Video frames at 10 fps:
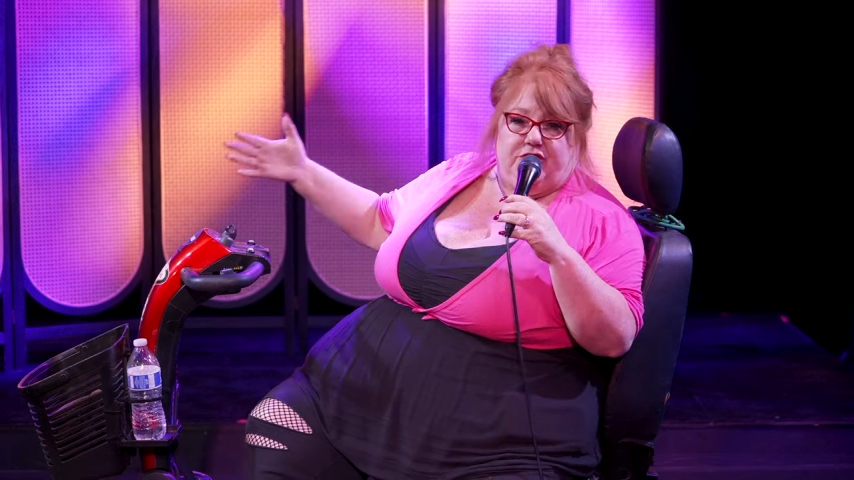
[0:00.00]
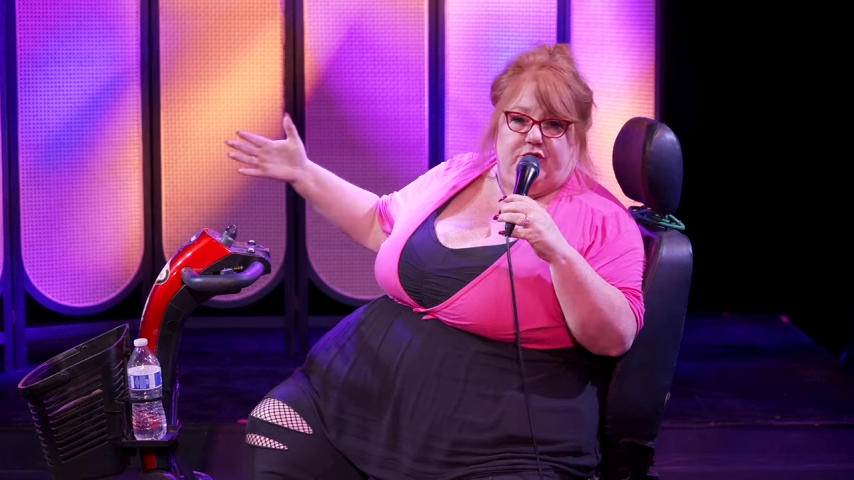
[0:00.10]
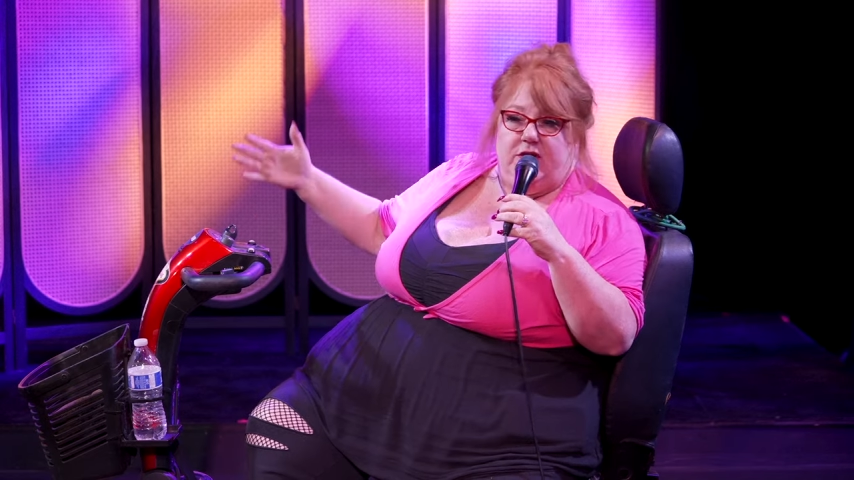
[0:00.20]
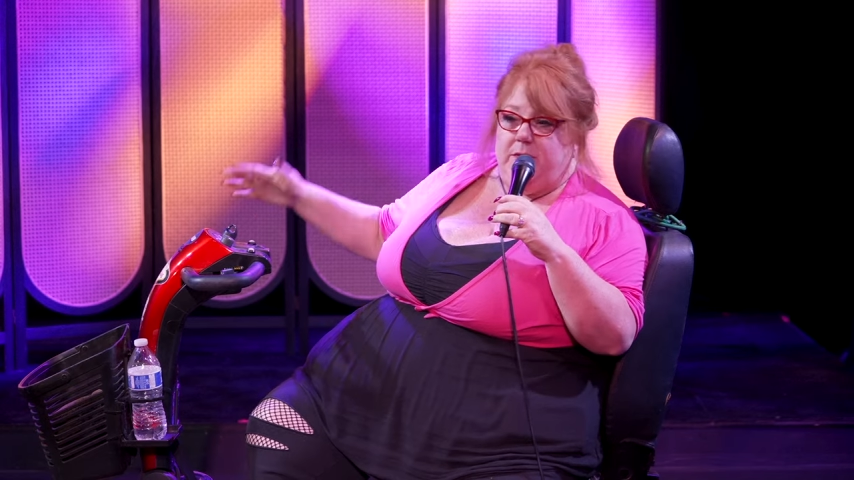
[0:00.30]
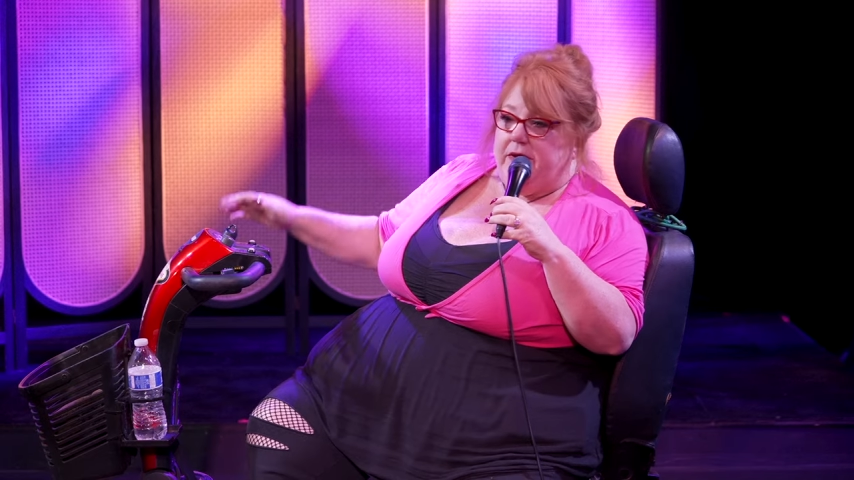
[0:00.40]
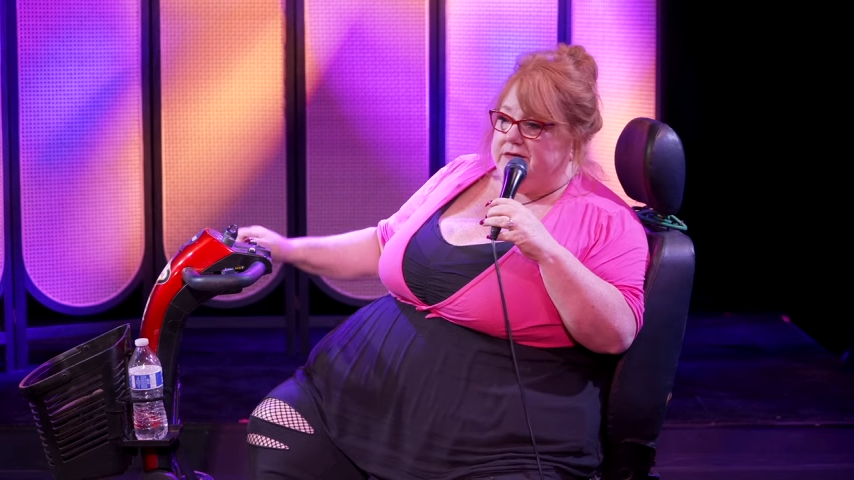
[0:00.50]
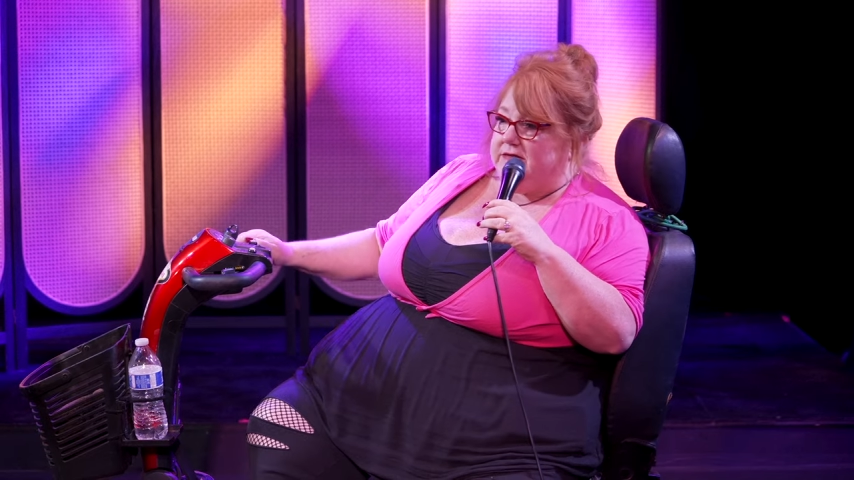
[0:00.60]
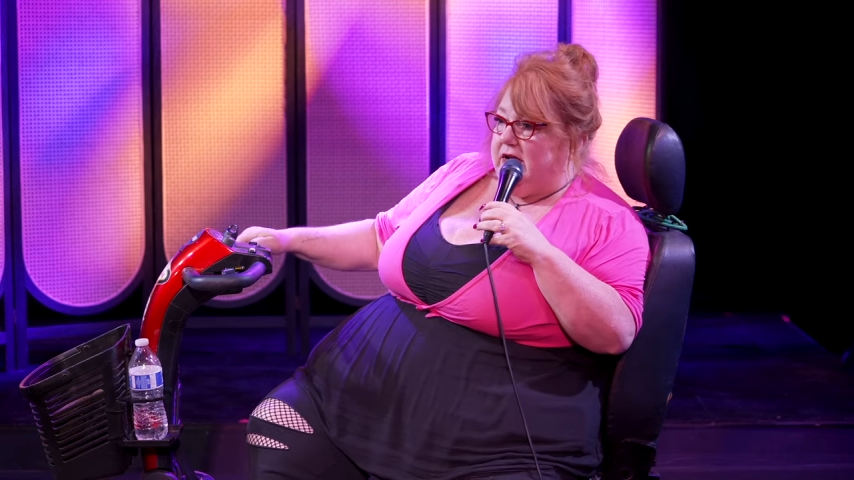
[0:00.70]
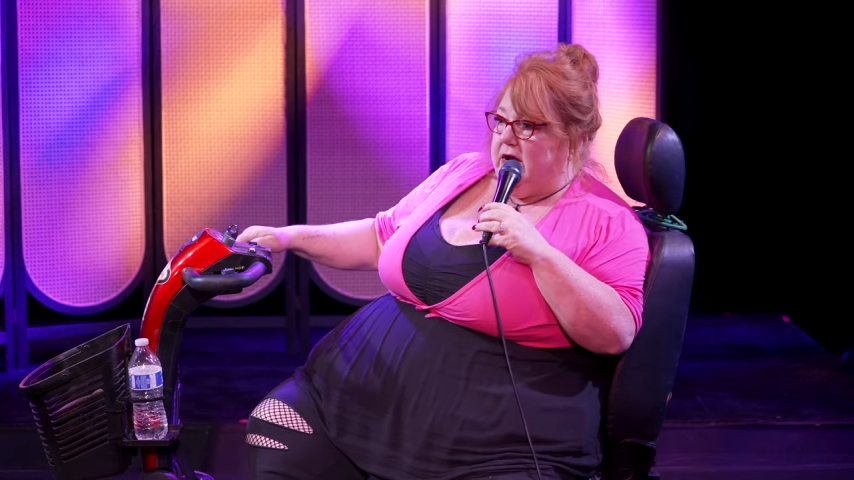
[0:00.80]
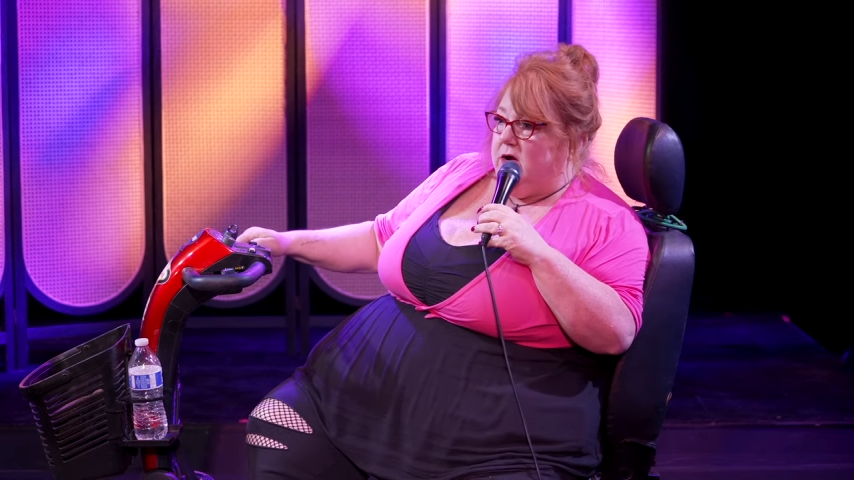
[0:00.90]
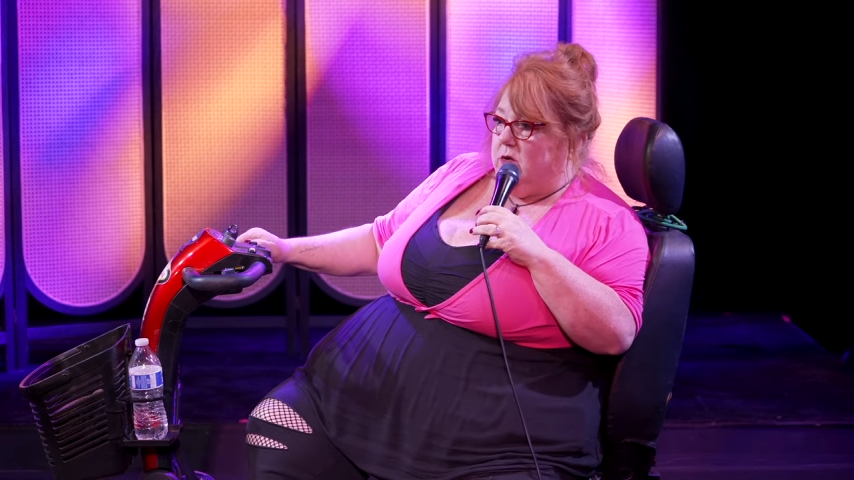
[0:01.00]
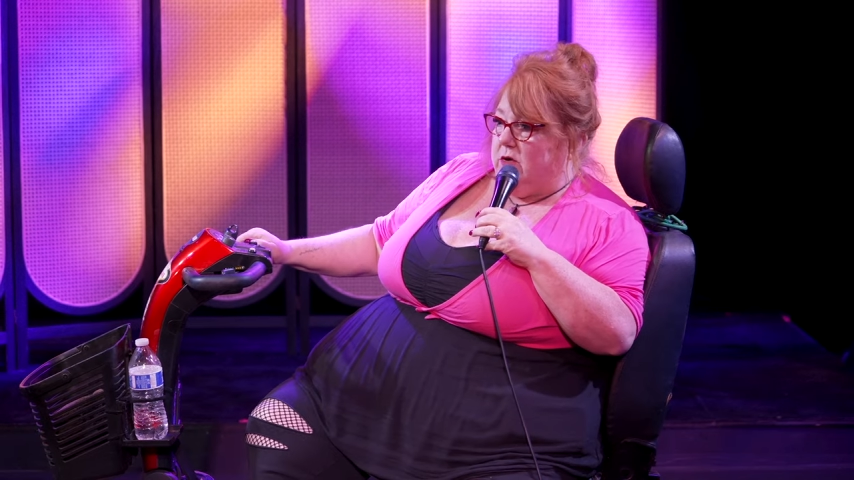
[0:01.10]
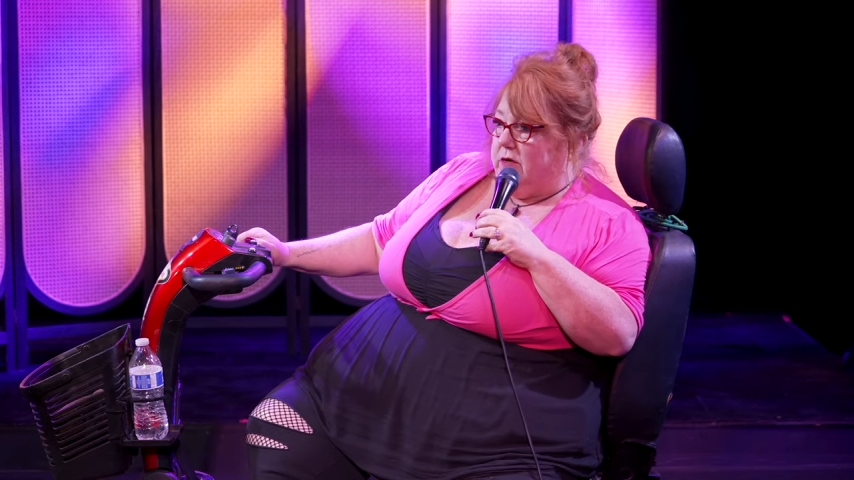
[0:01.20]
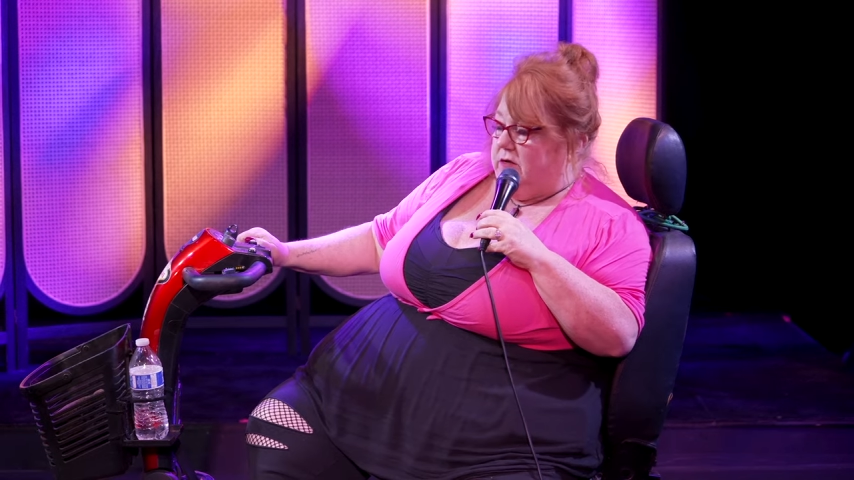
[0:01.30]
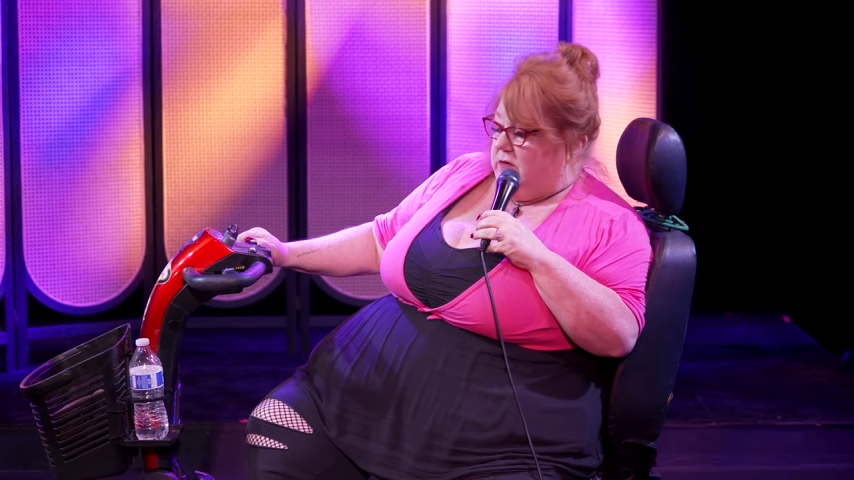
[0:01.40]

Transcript: 30 miles an hour.